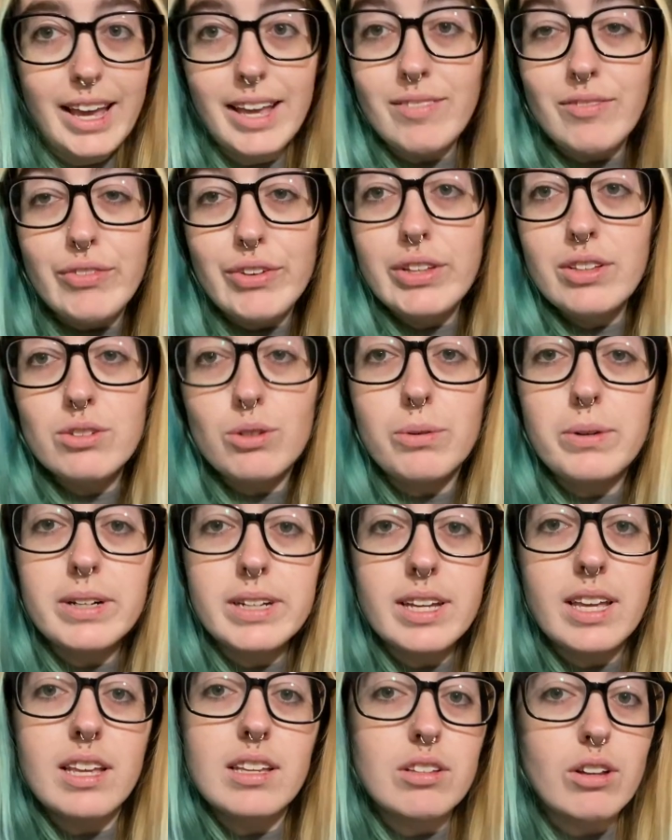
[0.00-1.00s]

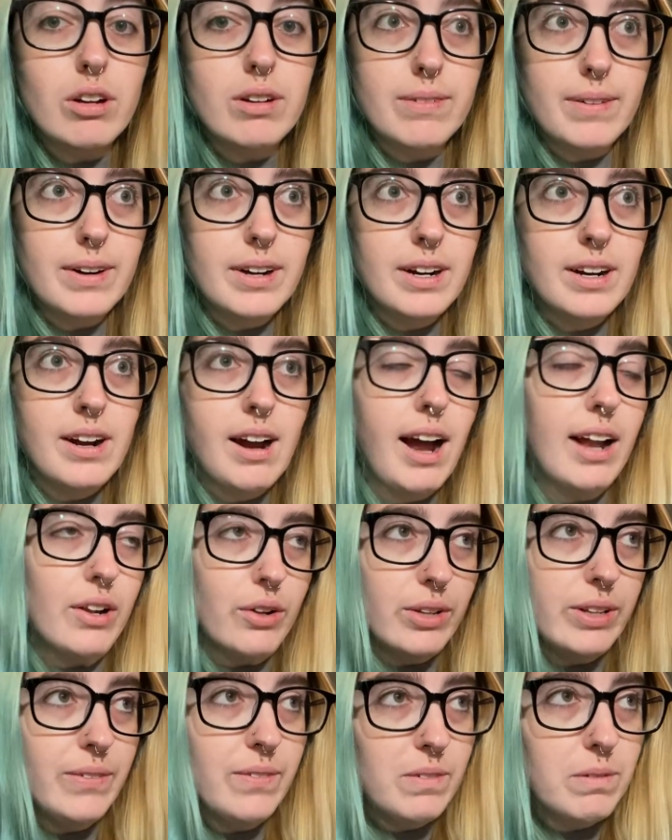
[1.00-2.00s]
Inventory is over. I
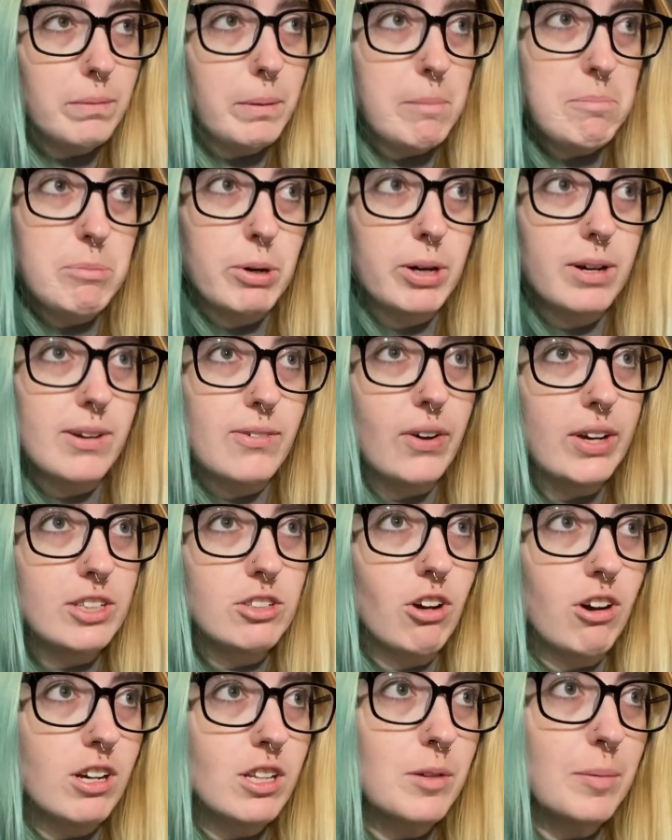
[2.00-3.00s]
don't even remember if I
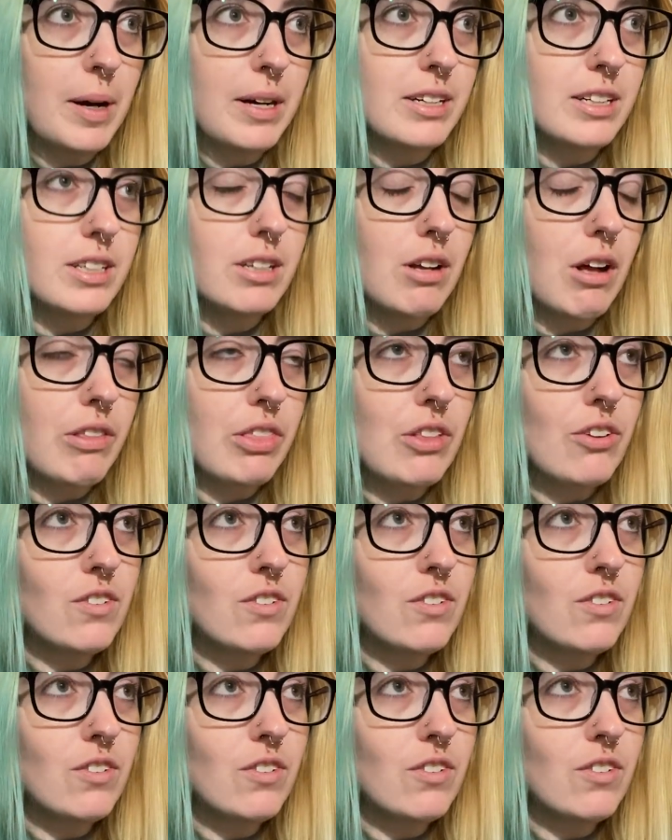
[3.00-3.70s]
talked about it on the